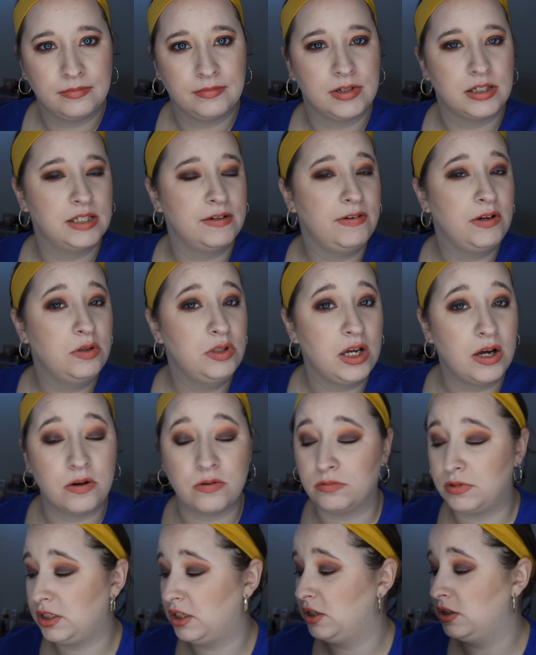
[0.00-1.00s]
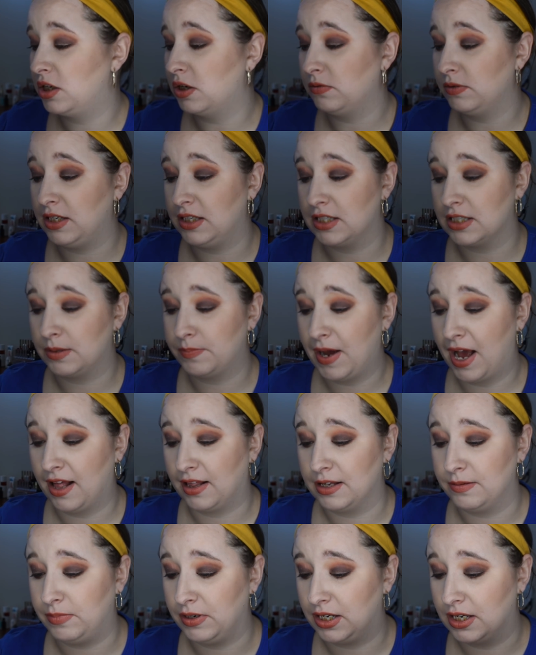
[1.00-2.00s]
Because if you don't need this
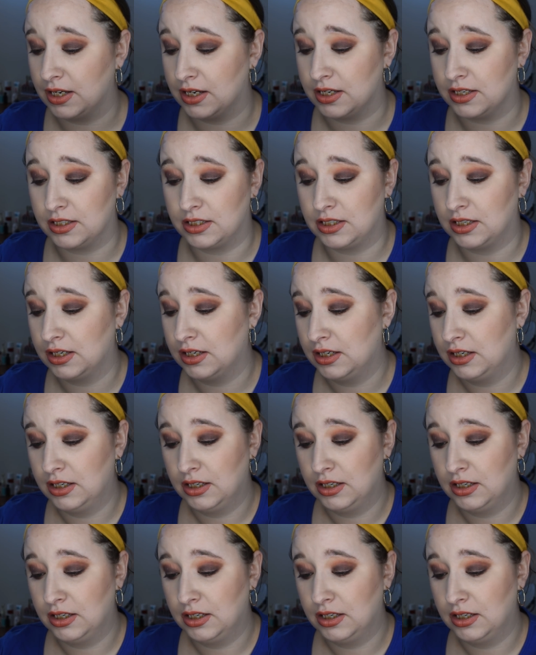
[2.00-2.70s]
palette, because